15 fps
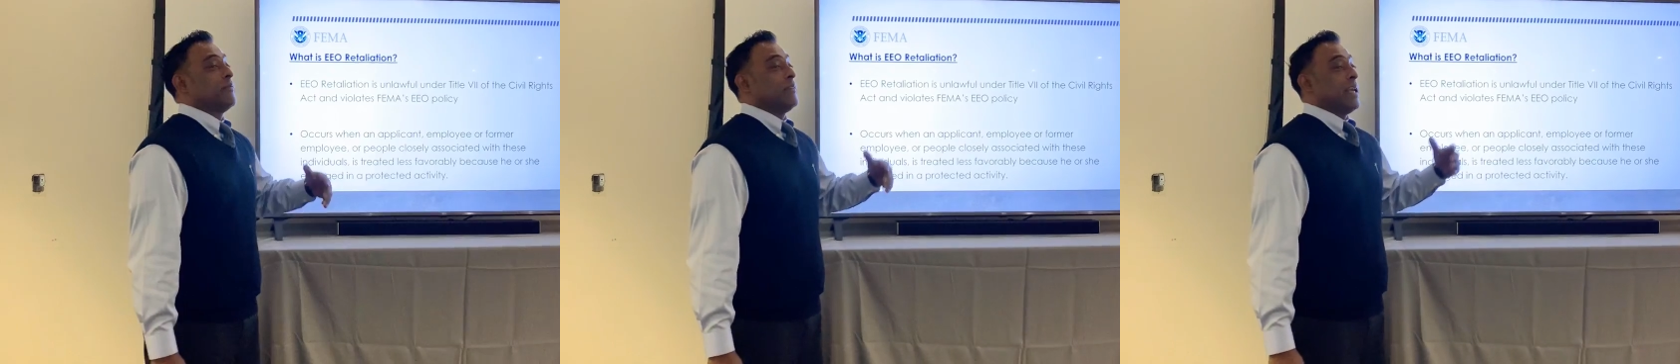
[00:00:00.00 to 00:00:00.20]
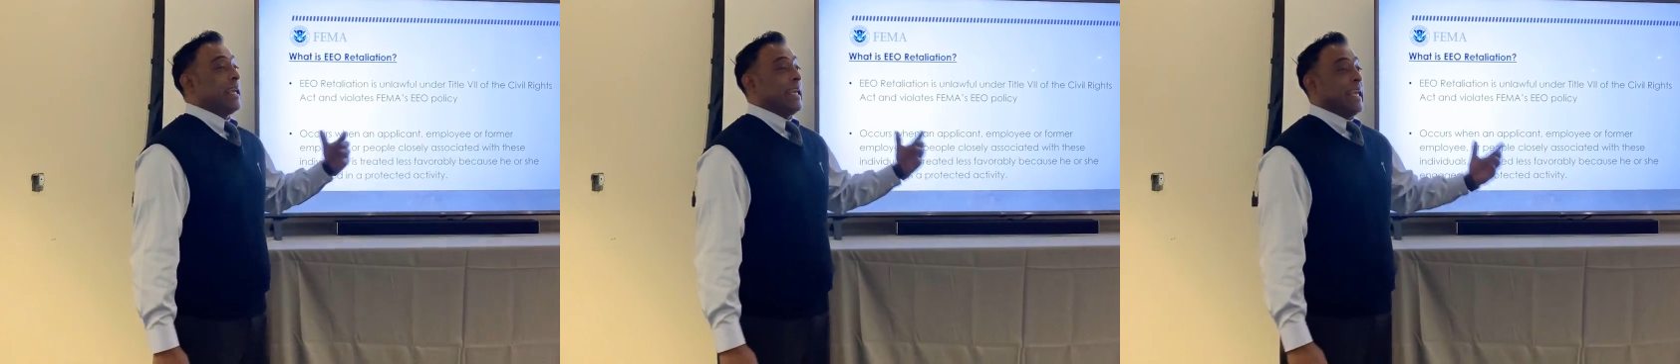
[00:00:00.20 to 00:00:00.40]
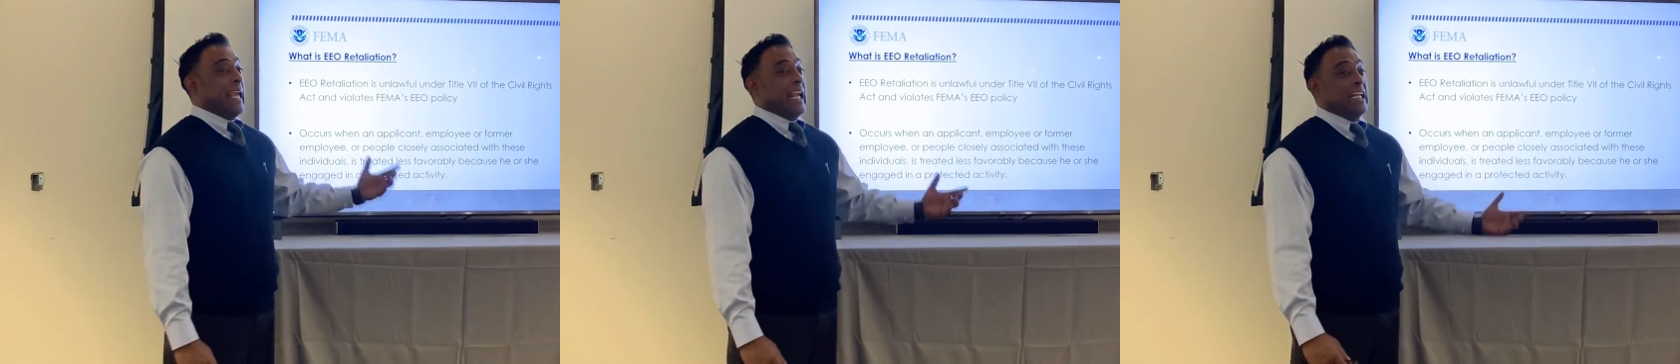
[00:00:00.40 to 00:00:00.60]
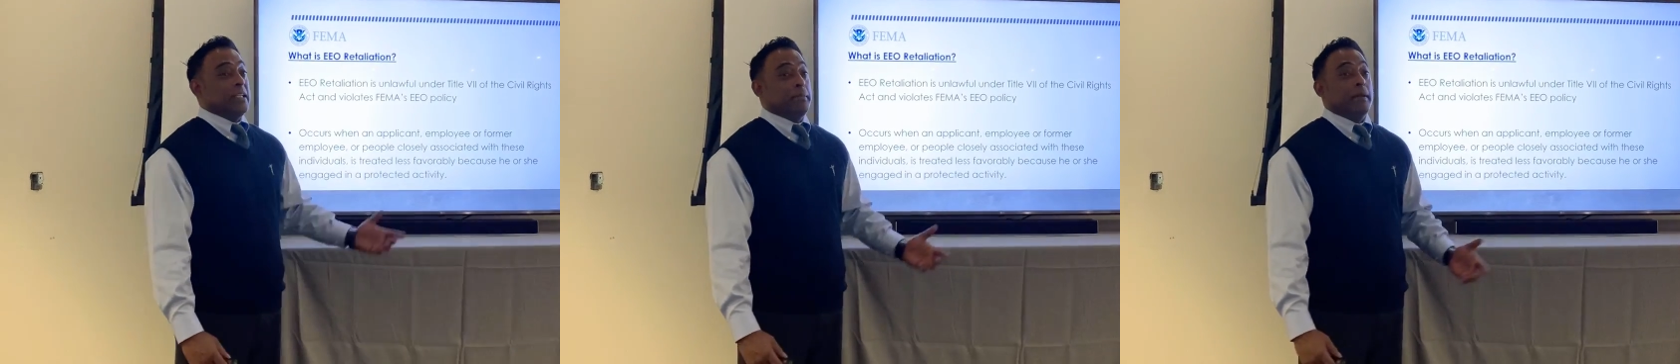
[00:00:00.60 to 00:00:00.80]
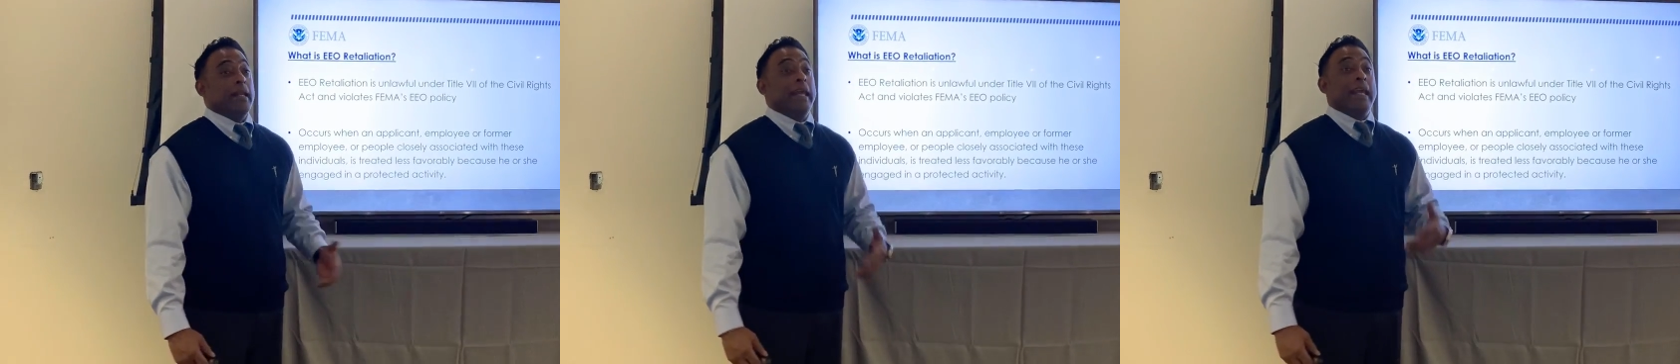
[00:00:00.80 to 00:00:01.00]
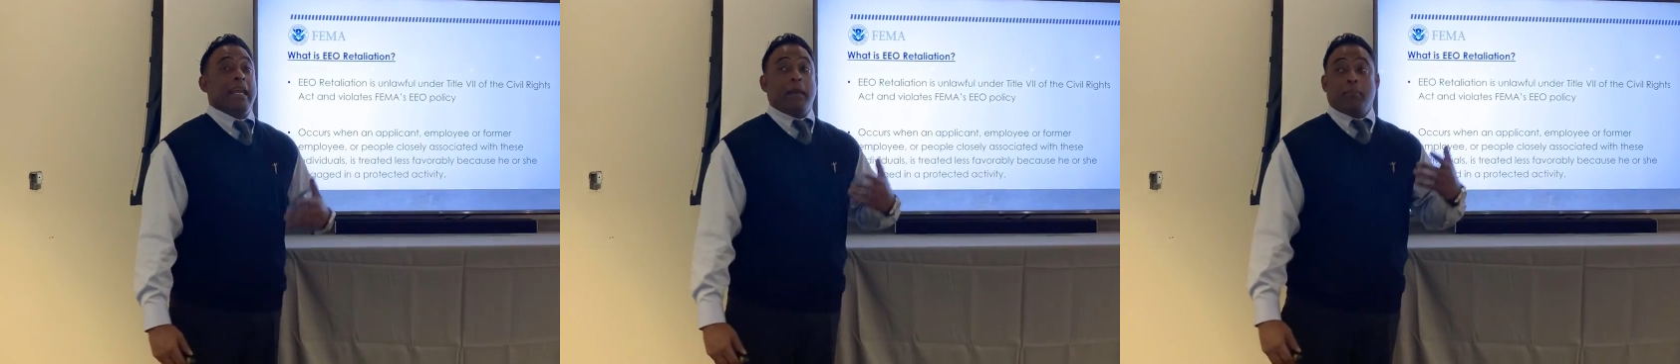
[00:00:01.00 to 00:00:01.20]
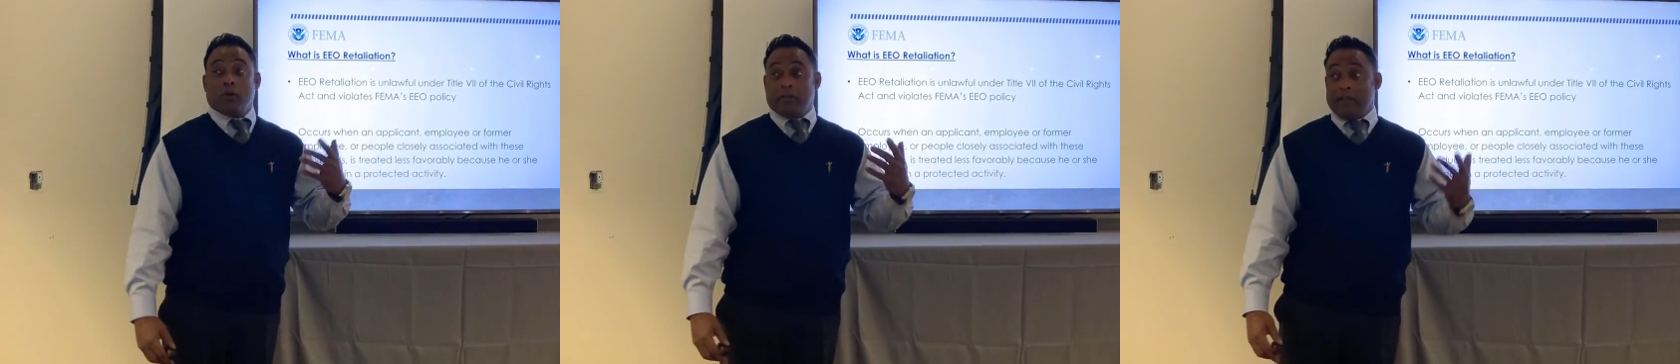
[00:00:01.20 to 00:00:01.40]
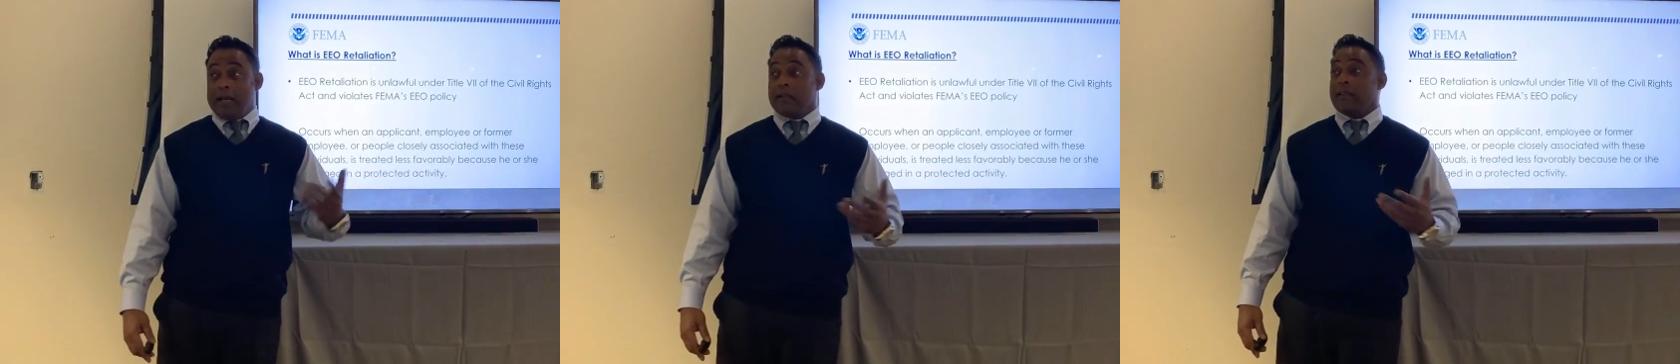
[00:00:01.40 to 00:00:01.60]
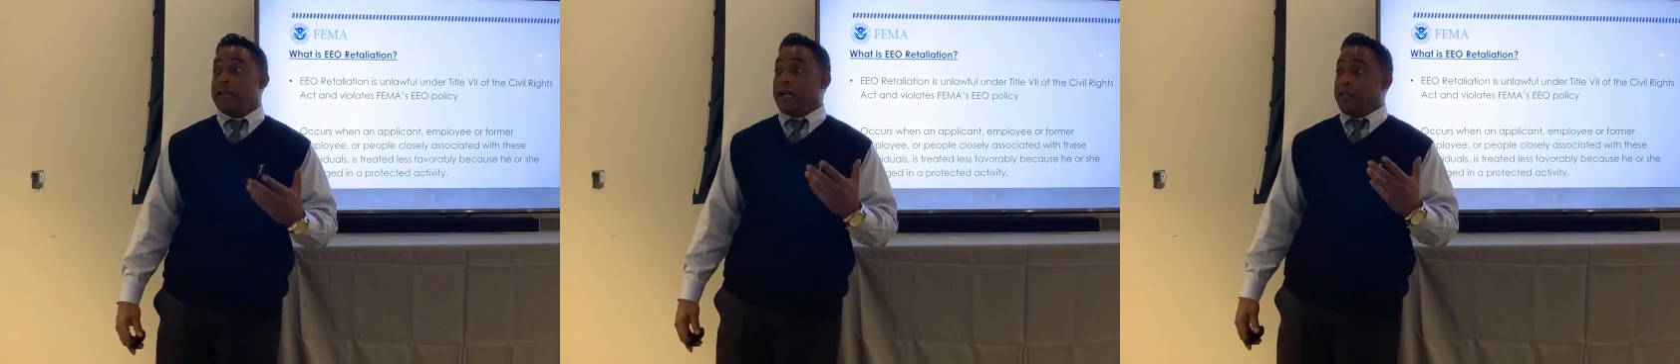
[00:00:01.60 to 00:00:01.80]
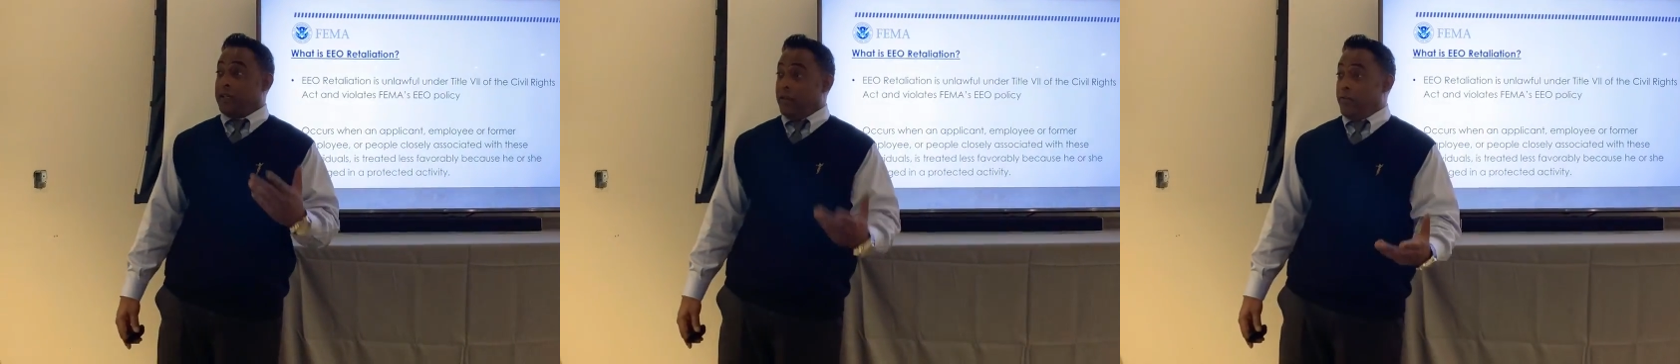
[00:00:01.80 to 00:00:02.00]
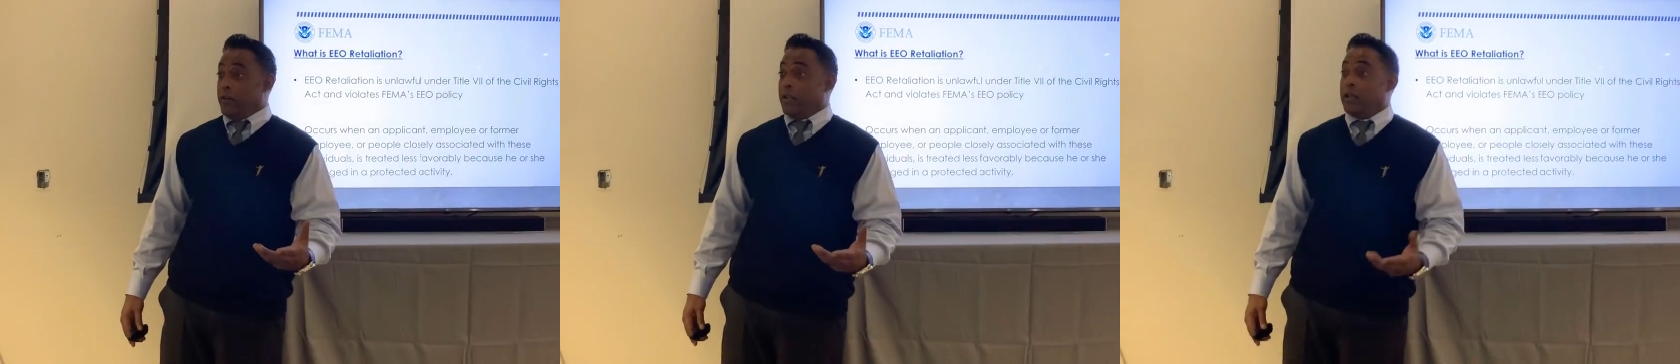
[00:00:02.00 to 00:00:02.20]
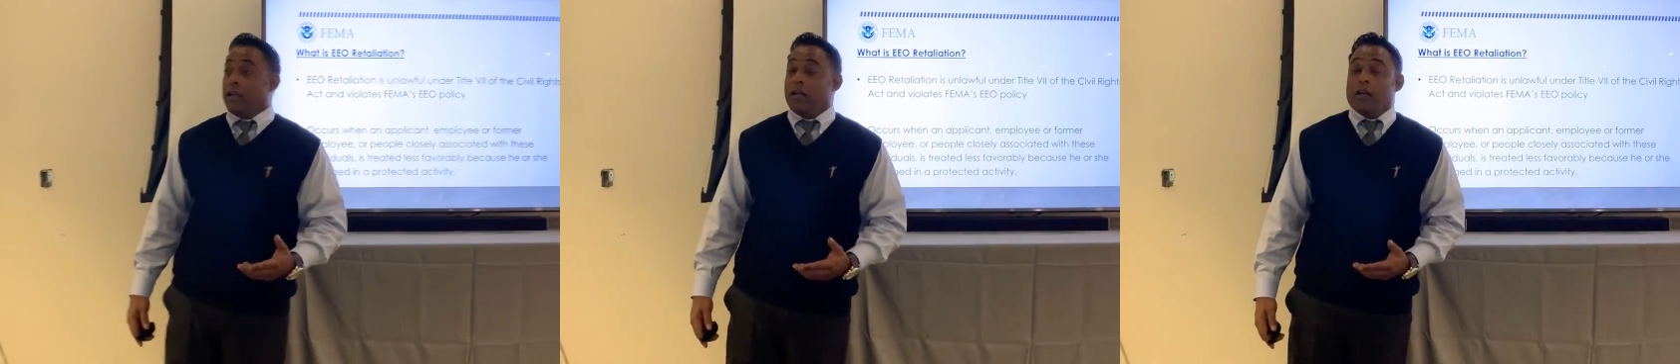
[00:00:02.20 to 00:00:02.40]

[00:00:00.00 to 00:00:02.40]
of the engagement in a protected activity.